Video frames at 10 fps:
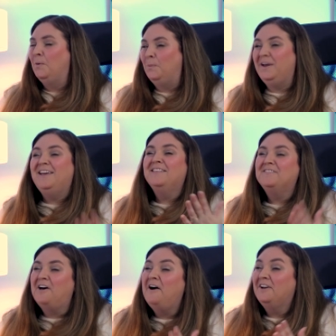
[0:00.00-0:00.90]
We
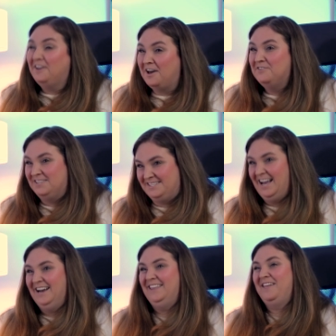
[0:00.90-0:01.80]
long ago
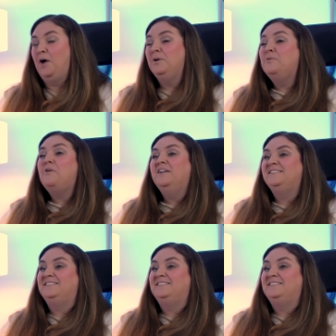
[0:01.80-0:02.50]
decided that we wanted